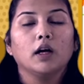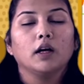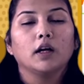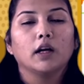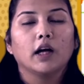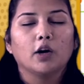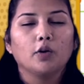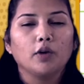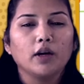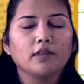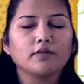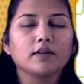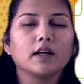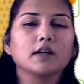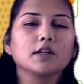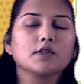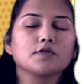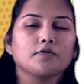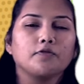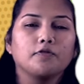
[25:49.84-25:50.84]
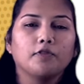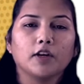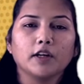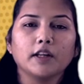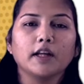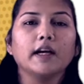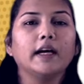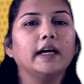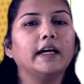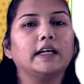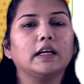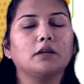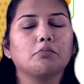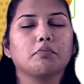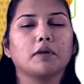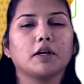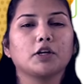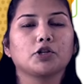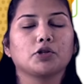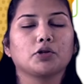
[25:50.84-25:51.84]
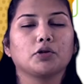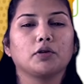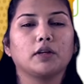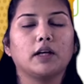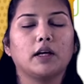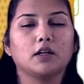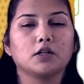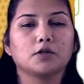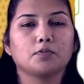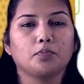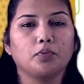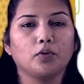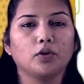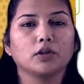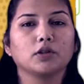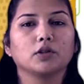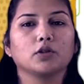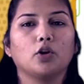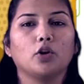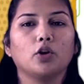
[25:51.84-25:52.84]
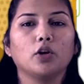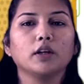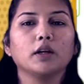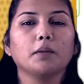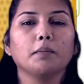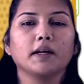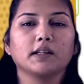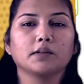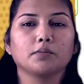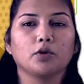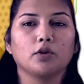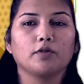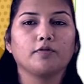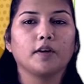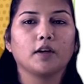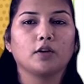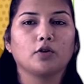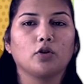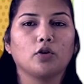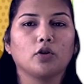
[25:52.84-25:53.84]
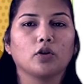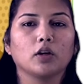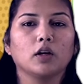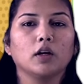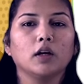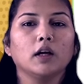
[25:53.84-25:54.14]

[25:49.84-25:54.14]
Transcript: Now if there is further heat and pressure that is put on the metamorphic rock,